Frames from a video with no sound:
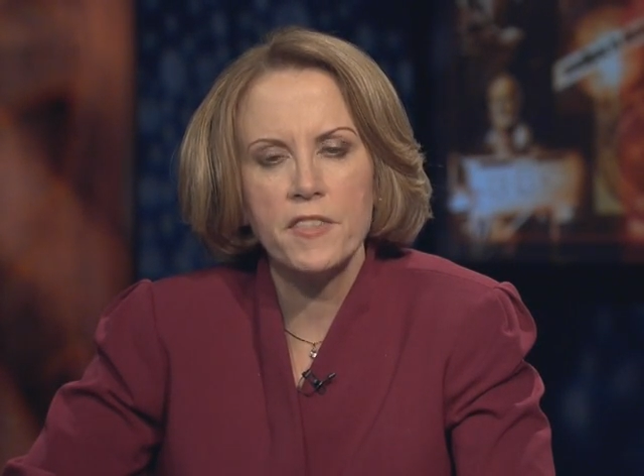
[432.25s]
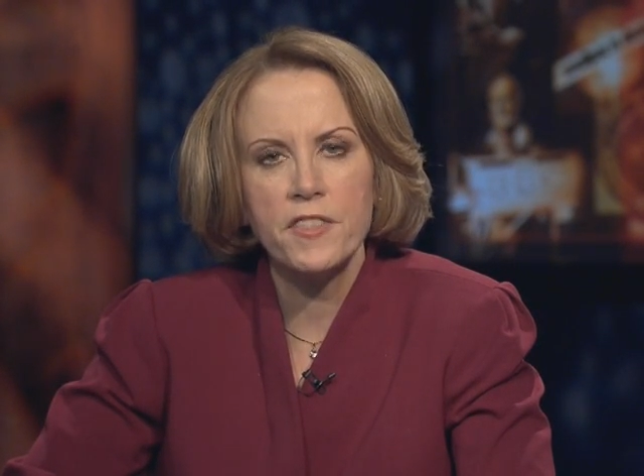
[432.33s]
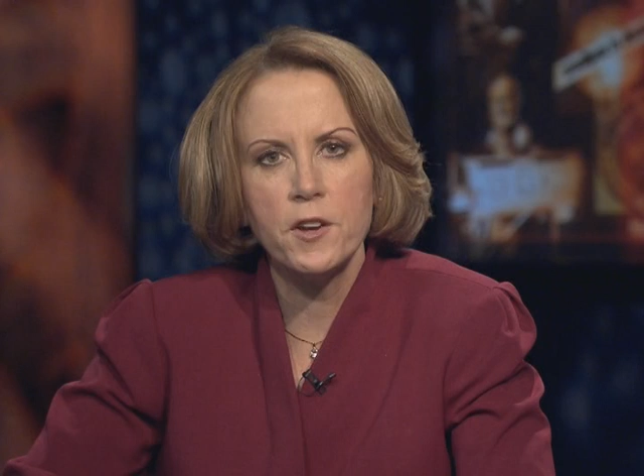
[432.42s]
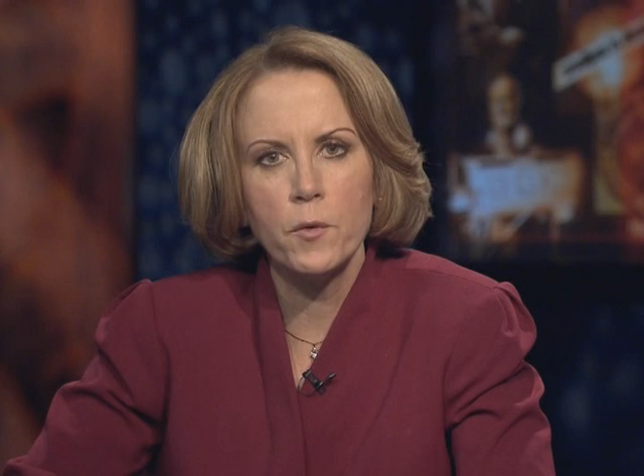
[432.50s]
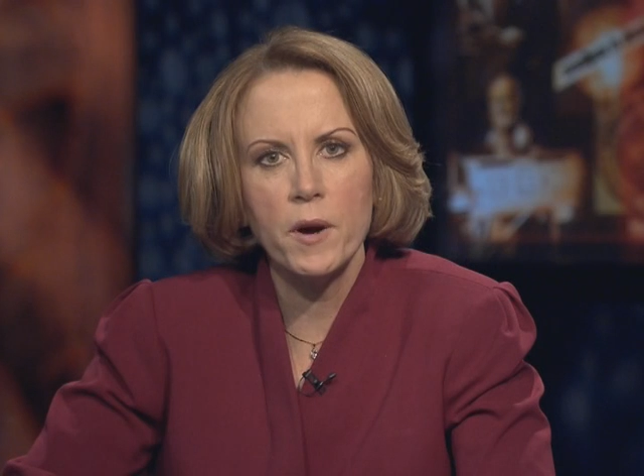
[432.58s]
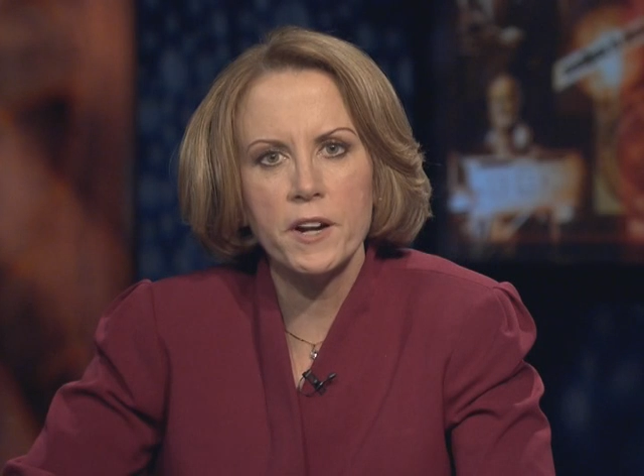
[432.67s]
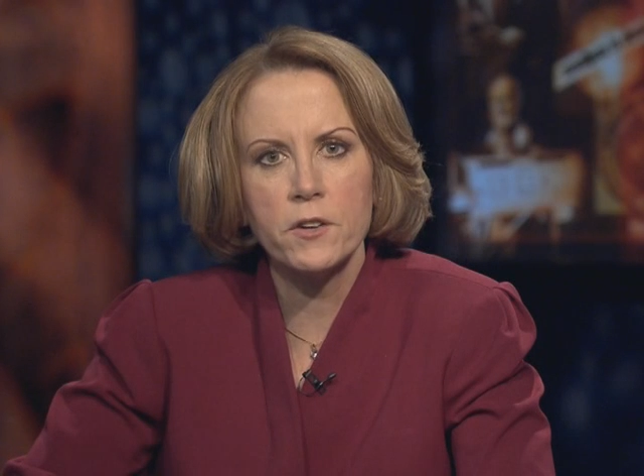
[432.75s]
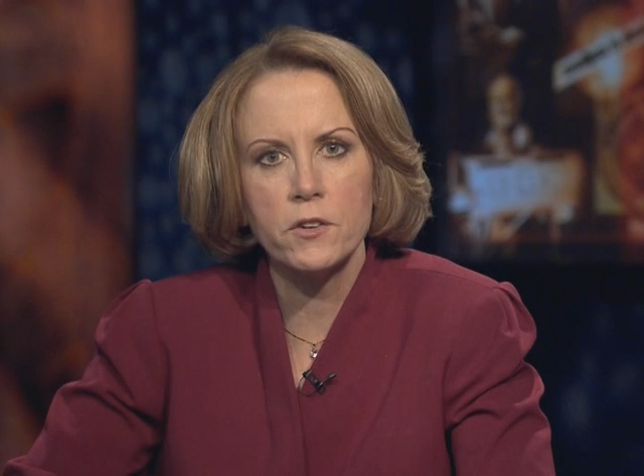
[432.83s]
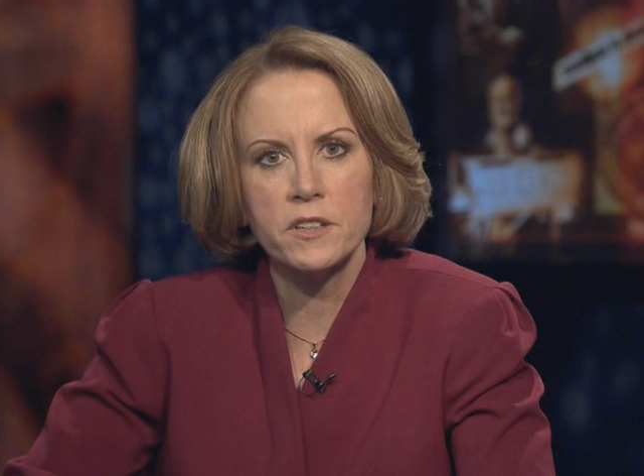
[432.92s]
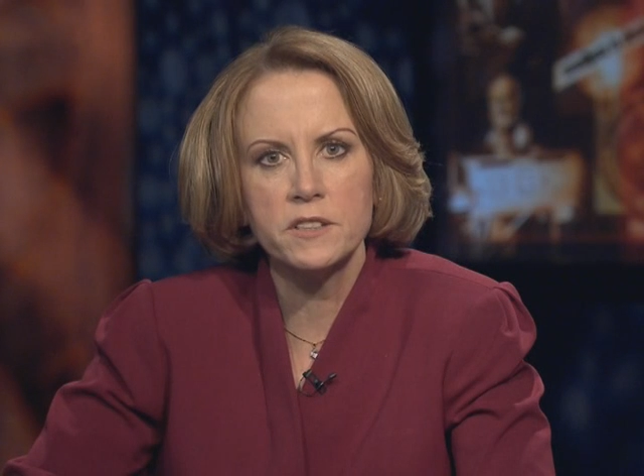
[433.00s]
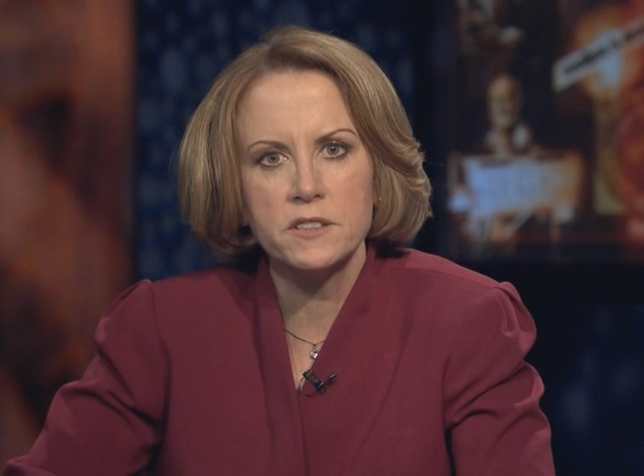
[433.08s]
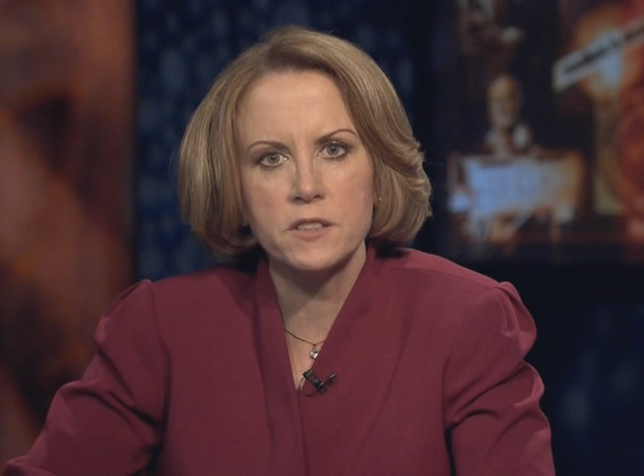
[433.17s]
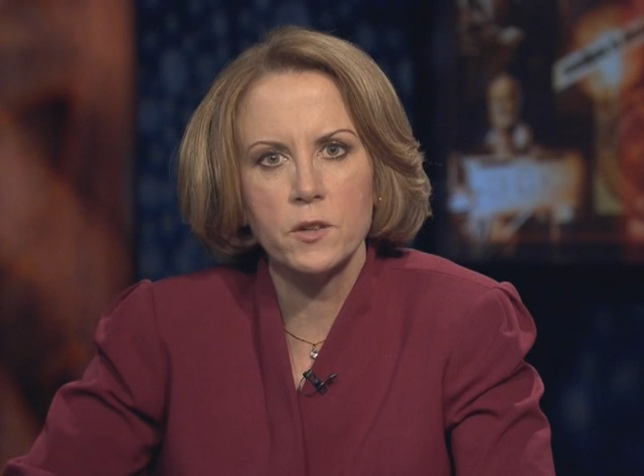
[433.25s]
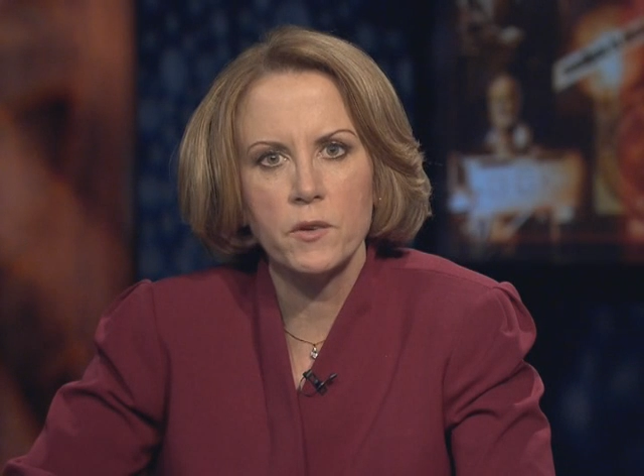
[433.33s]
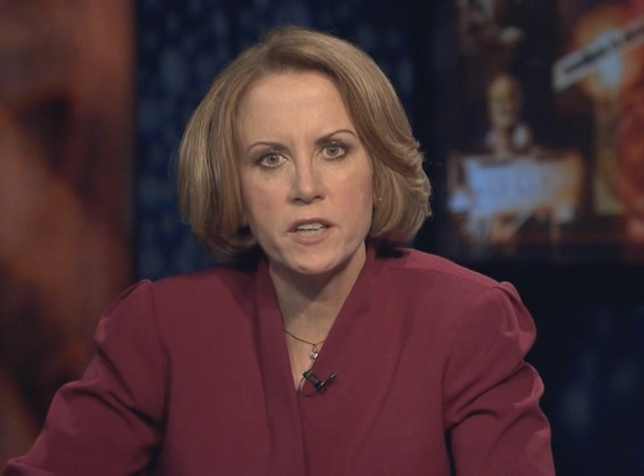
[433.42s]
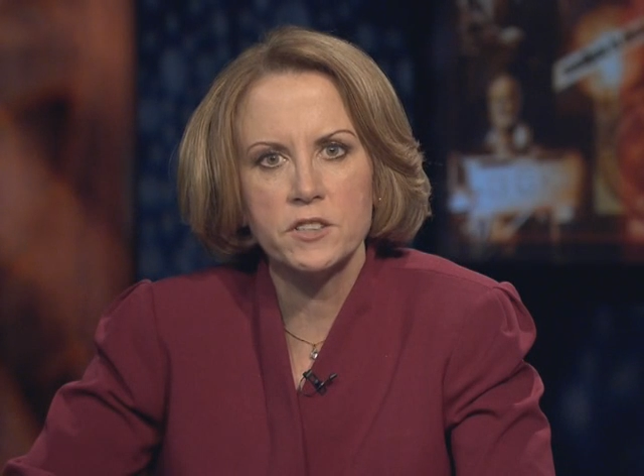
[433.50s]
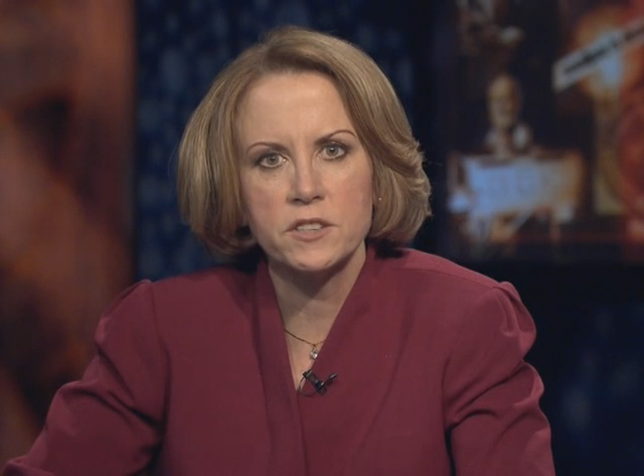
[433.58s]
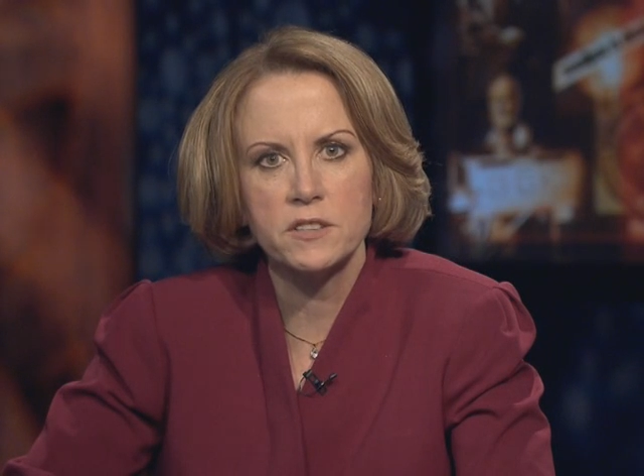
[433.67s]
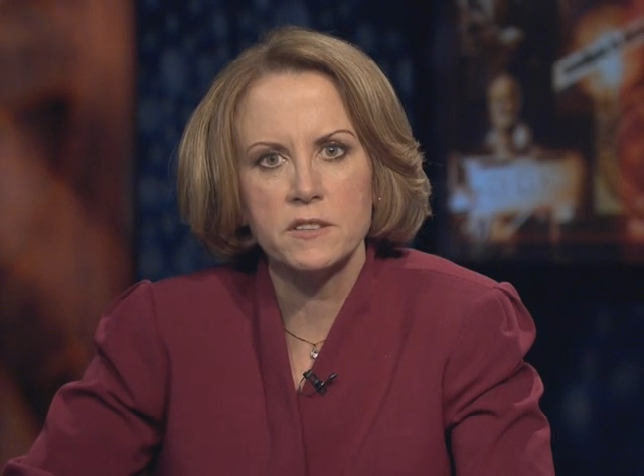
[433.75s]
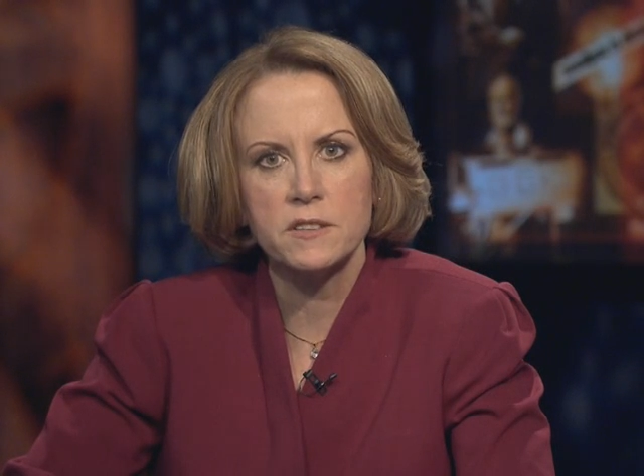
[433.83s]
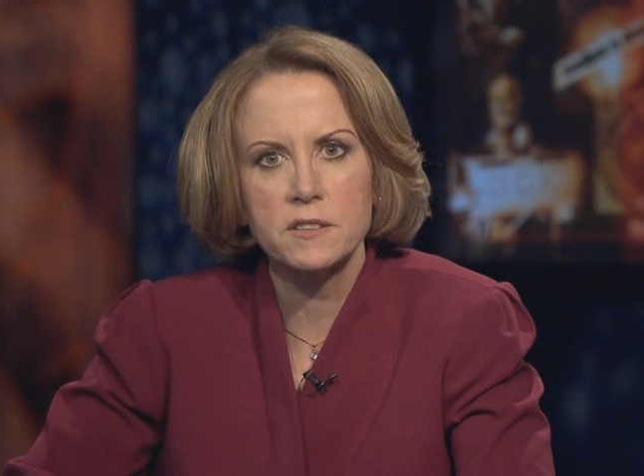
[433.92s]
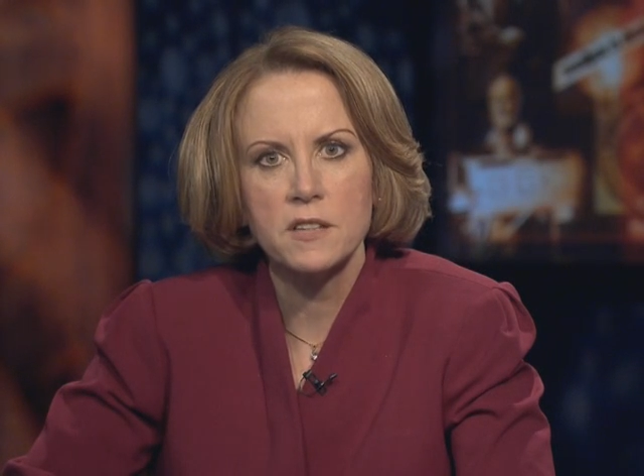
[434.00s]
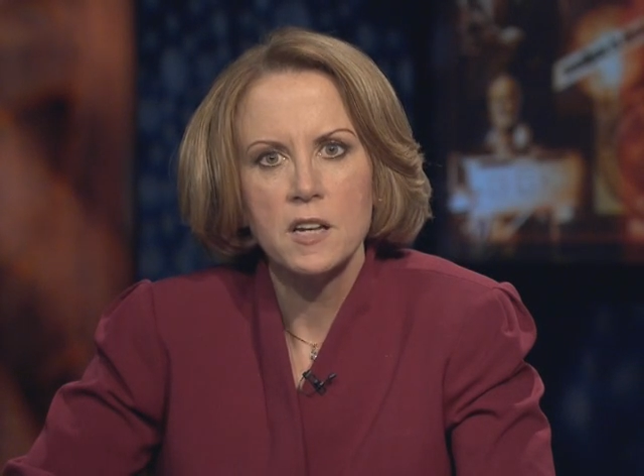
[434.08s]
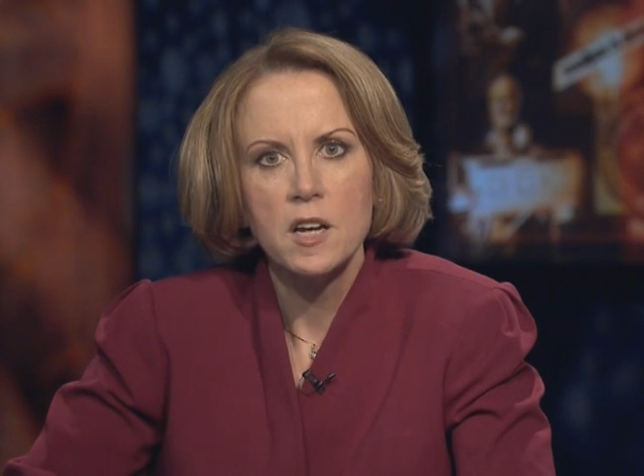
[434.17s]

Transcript: theoretical considerations.